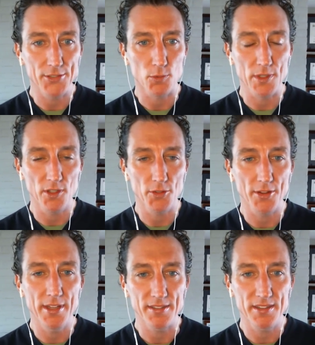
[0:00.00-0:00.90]
as a
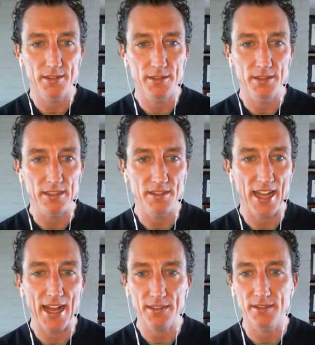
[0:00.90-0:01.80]
result of this, these
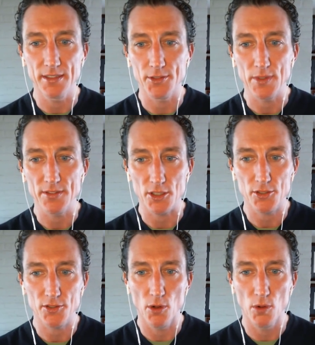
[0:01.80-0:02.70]
tasks and this
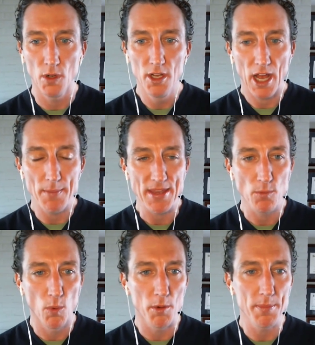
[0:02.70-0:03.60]
research. So, I
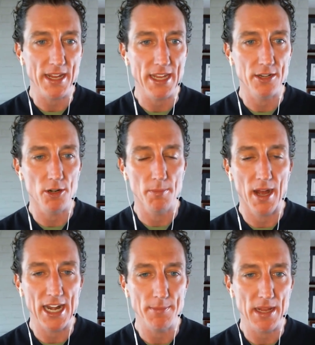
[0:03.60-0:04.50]
mean, what would be in your
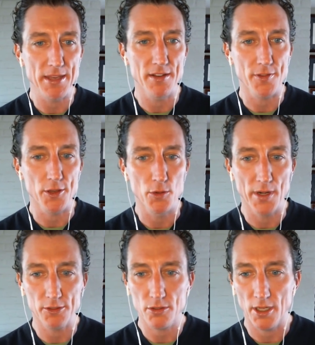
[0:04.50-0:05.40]
mind, maybe a few,
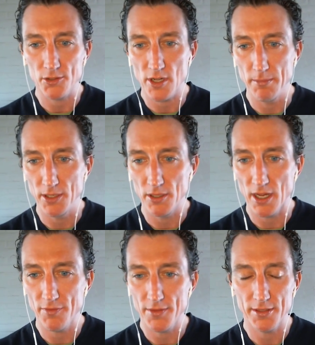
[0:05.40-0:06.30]
and I'll, I'll try to build
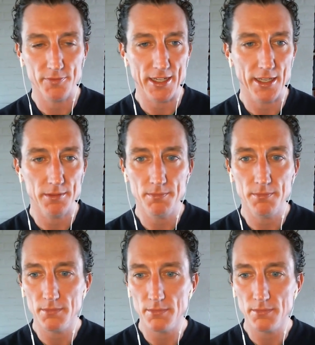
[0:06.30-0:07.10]
off this if I can.